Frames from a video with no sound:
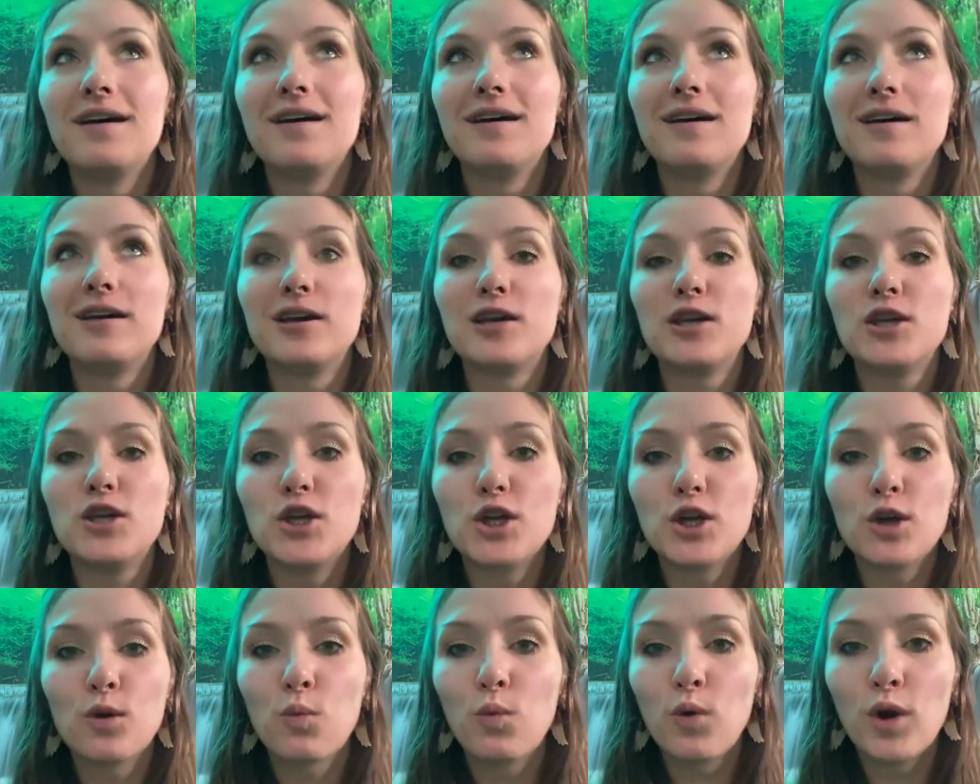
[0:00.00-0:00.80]

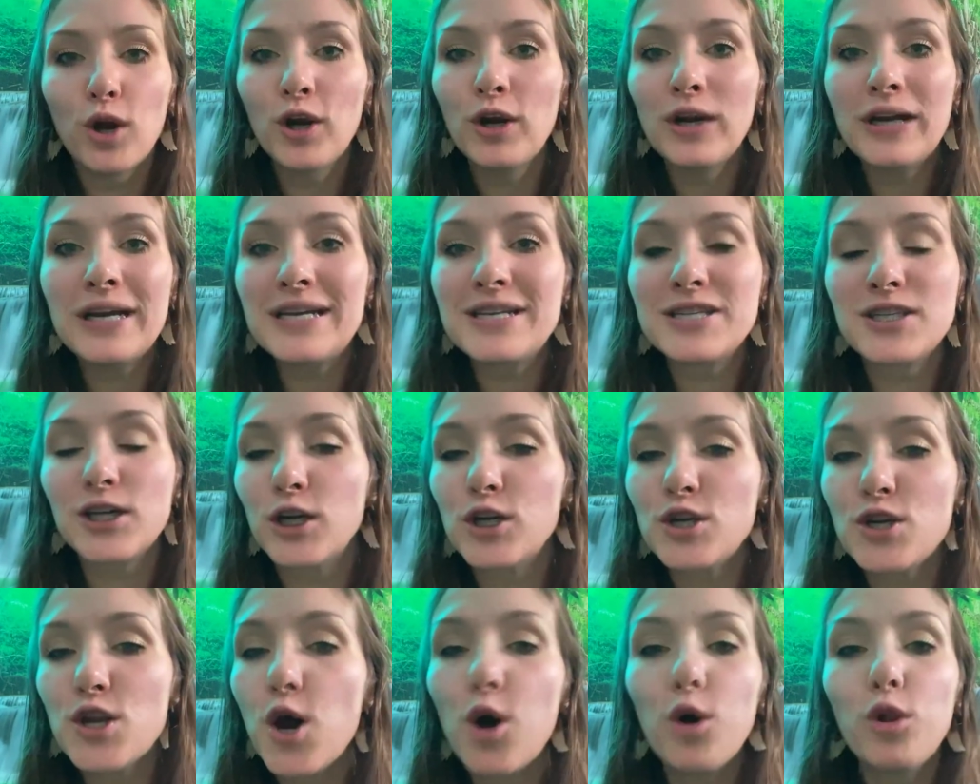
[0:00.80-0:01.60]
your worries are
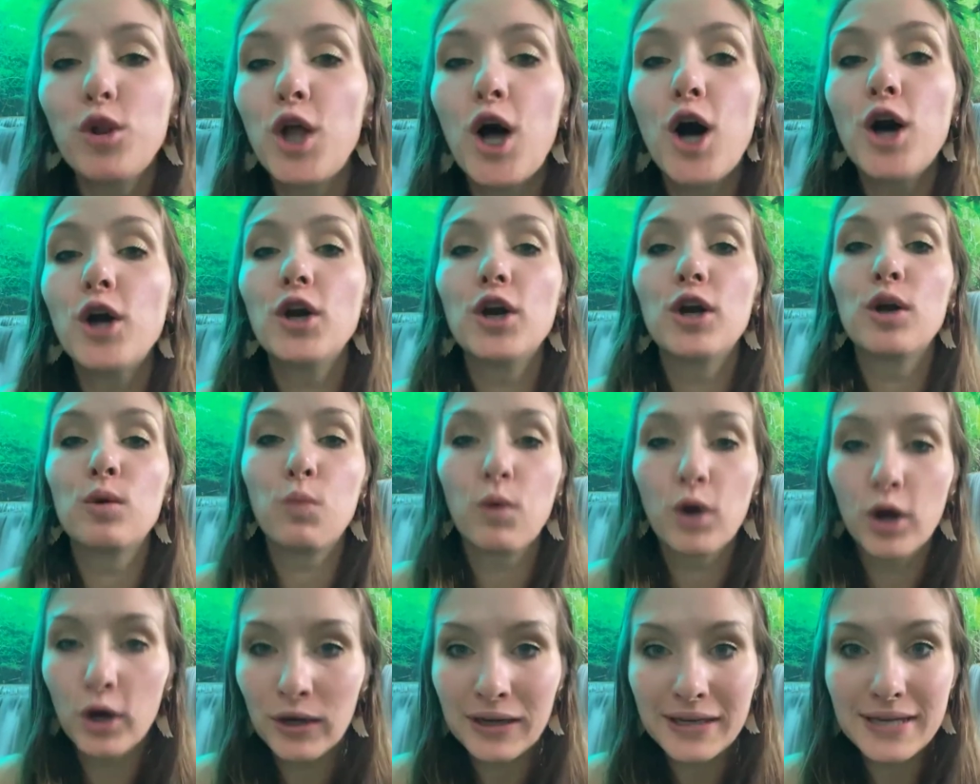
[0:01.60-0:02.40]
no longer
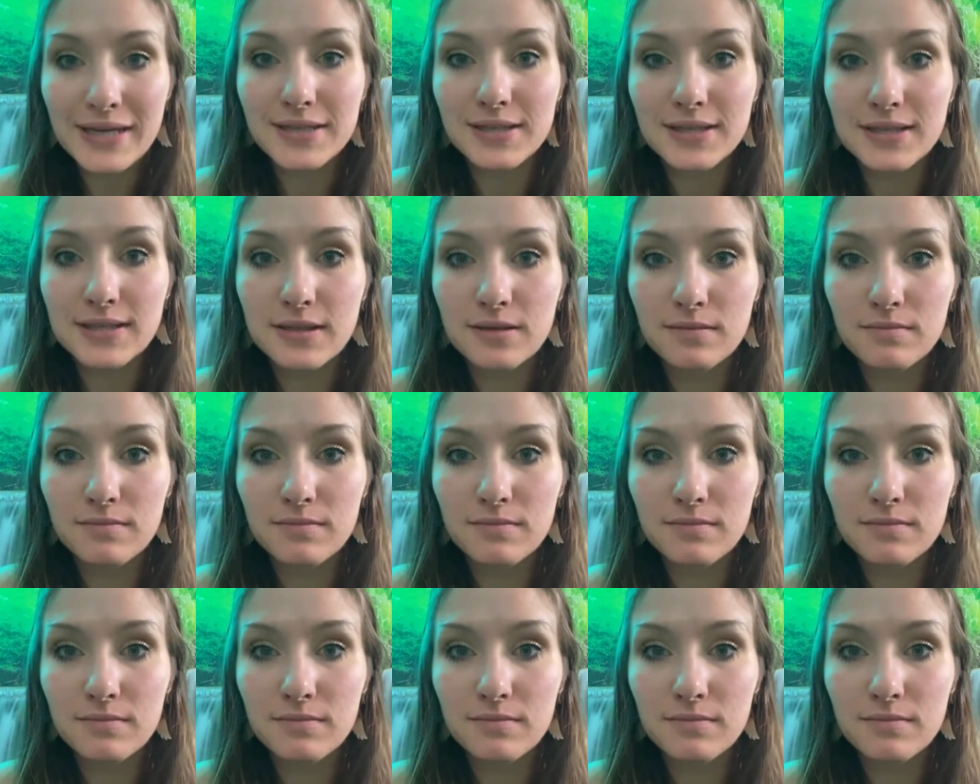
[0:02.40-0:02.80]
worries.